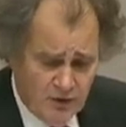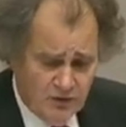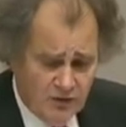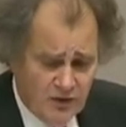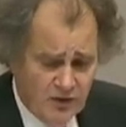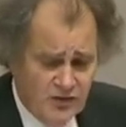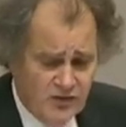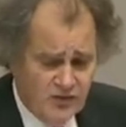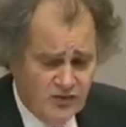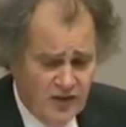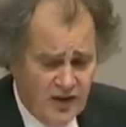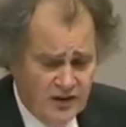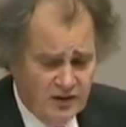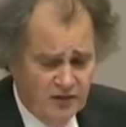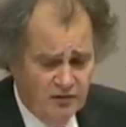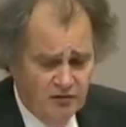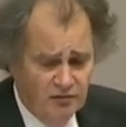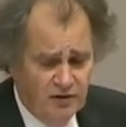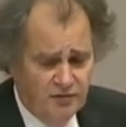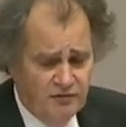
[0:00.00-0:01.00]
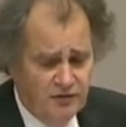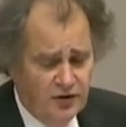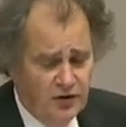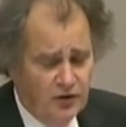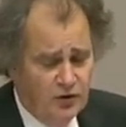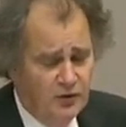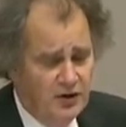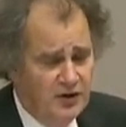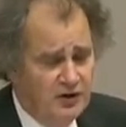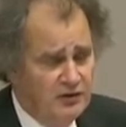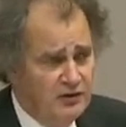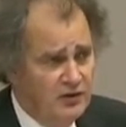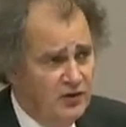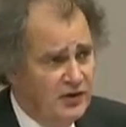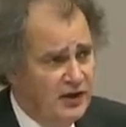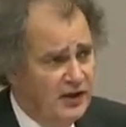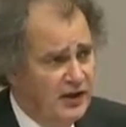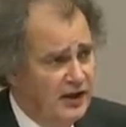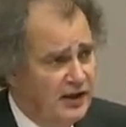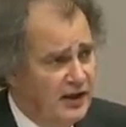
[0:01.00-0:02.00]
So the second review is
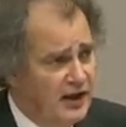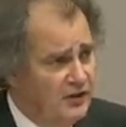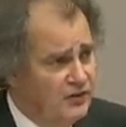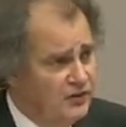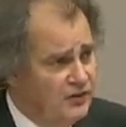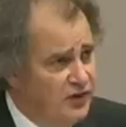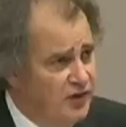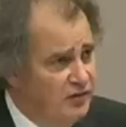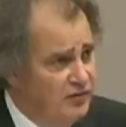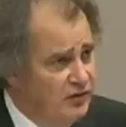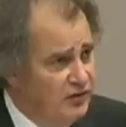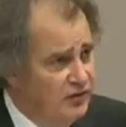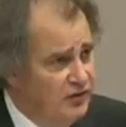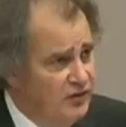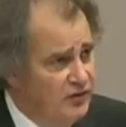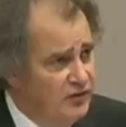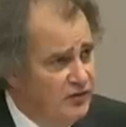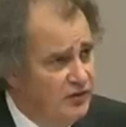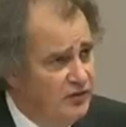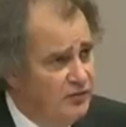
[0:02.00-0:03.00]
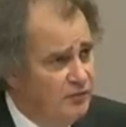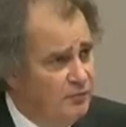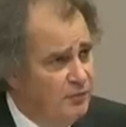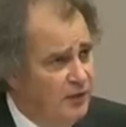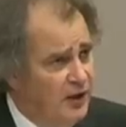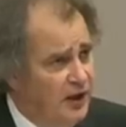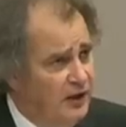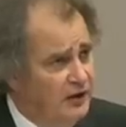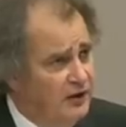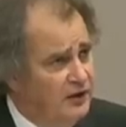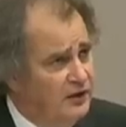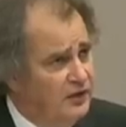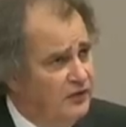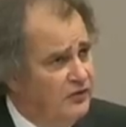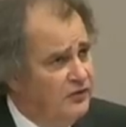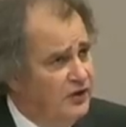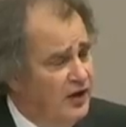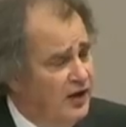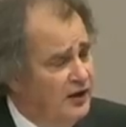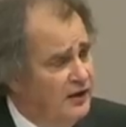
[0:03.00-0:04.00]
looking at our services. It's partly
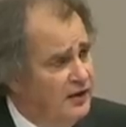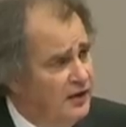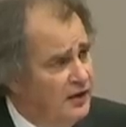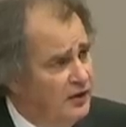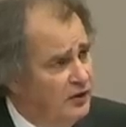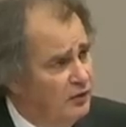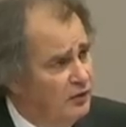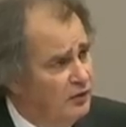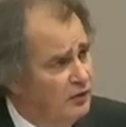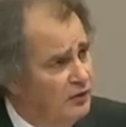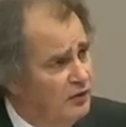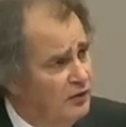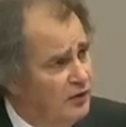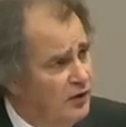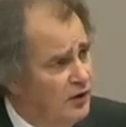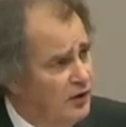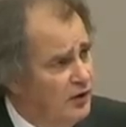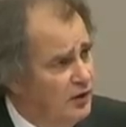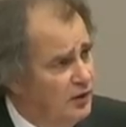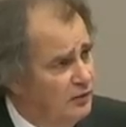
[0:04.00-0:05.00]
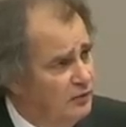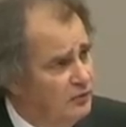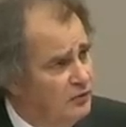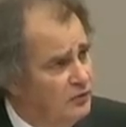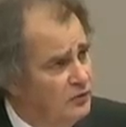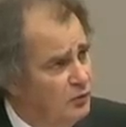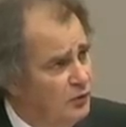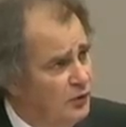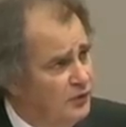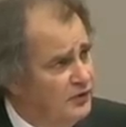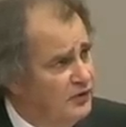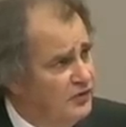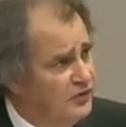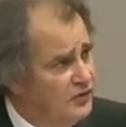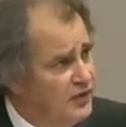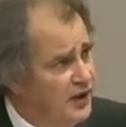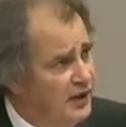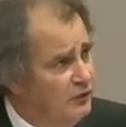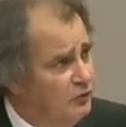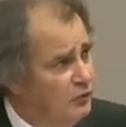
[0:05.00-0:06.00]
deciding uh, to what
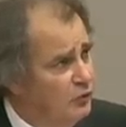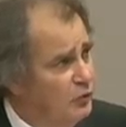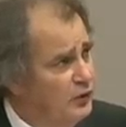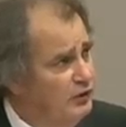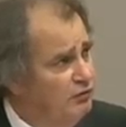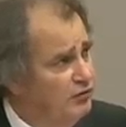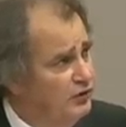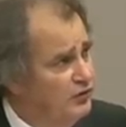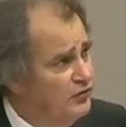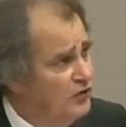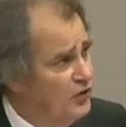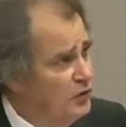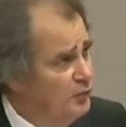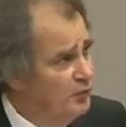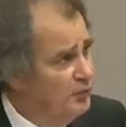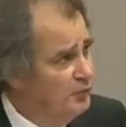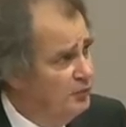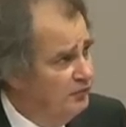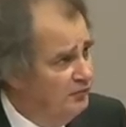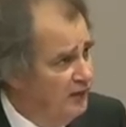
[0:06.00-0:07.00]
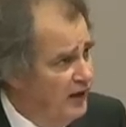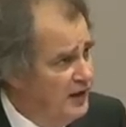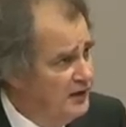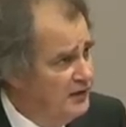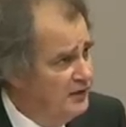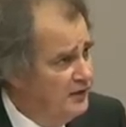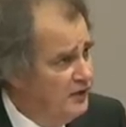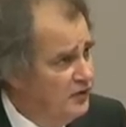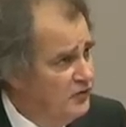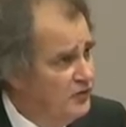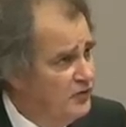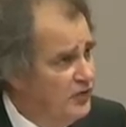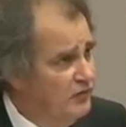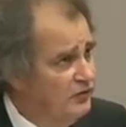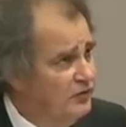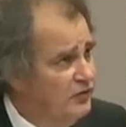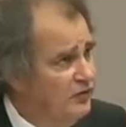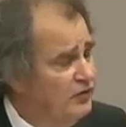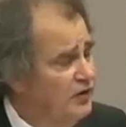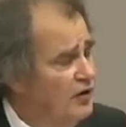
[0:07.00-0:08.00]
extent we should still be providing those
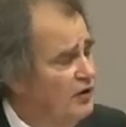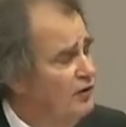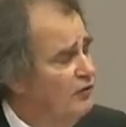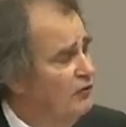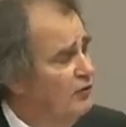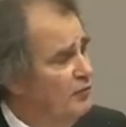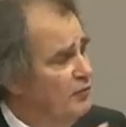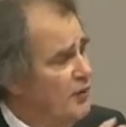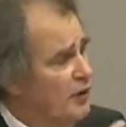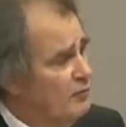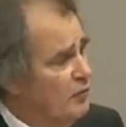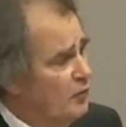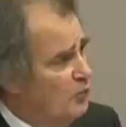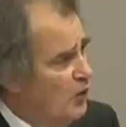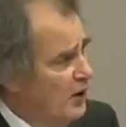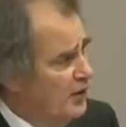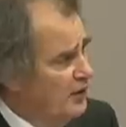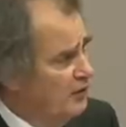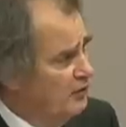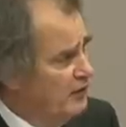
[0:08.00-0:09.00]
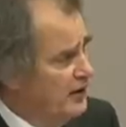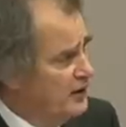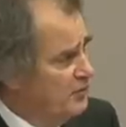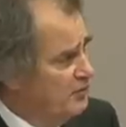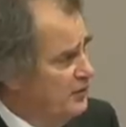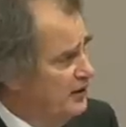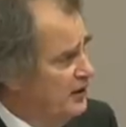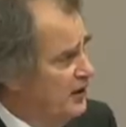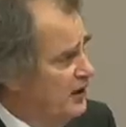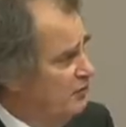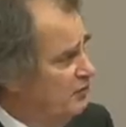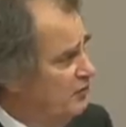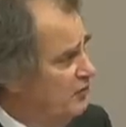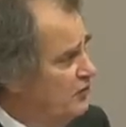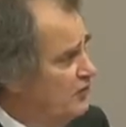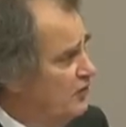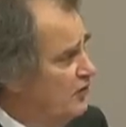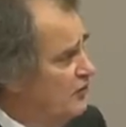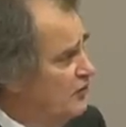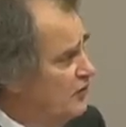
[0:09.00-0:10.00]
services. Remember, one of the
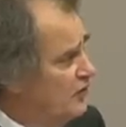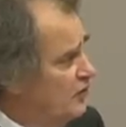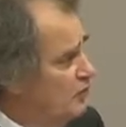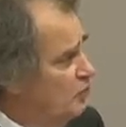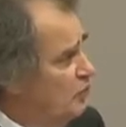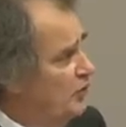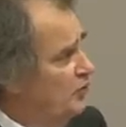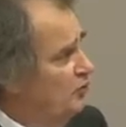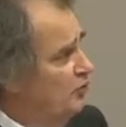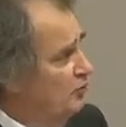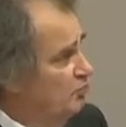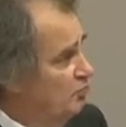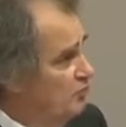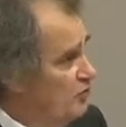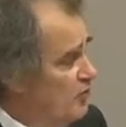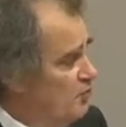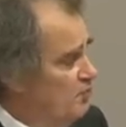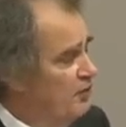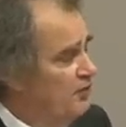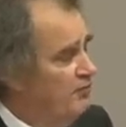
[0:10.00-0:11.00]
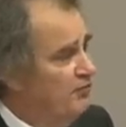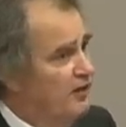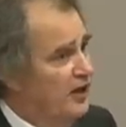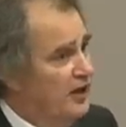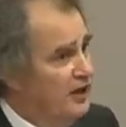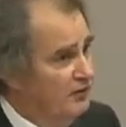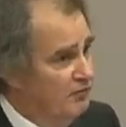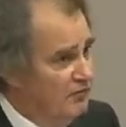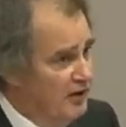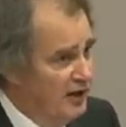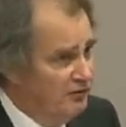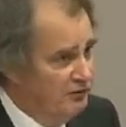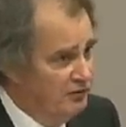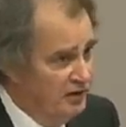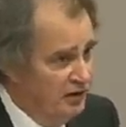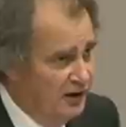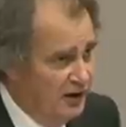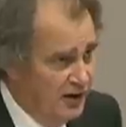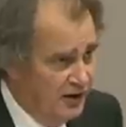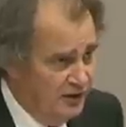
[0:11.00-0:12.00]
recommendations is that we should simplify and
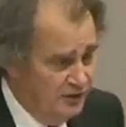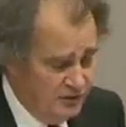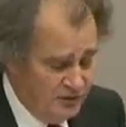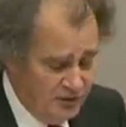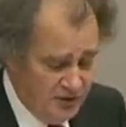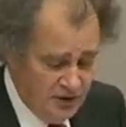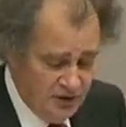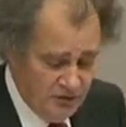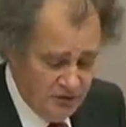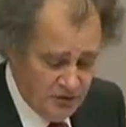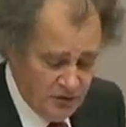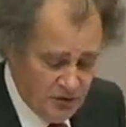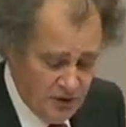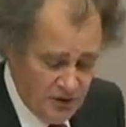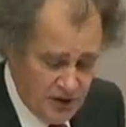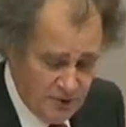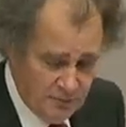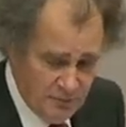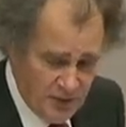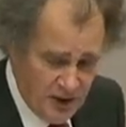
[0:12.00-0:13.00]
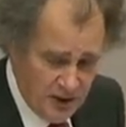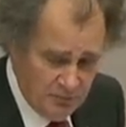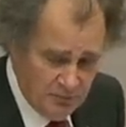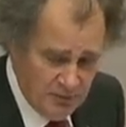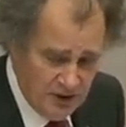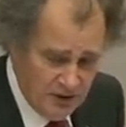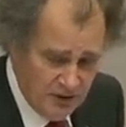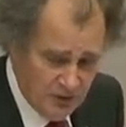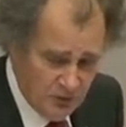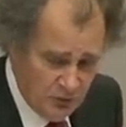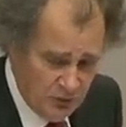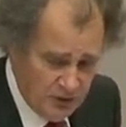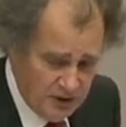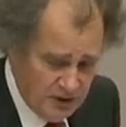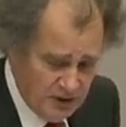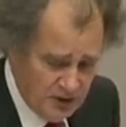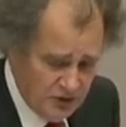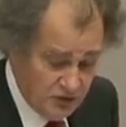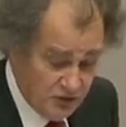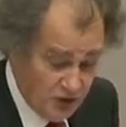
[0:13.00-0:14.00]
rationalise, and so that might mean that
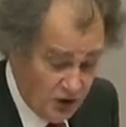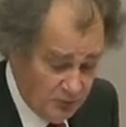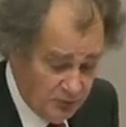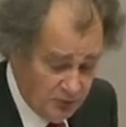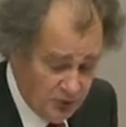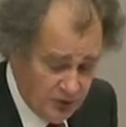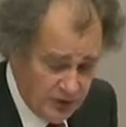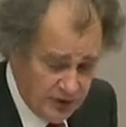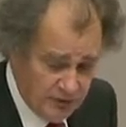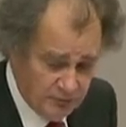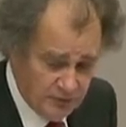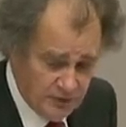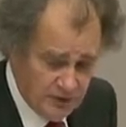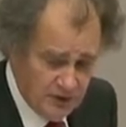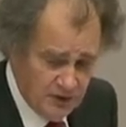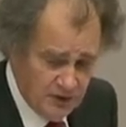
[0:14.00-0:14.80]
we stop doing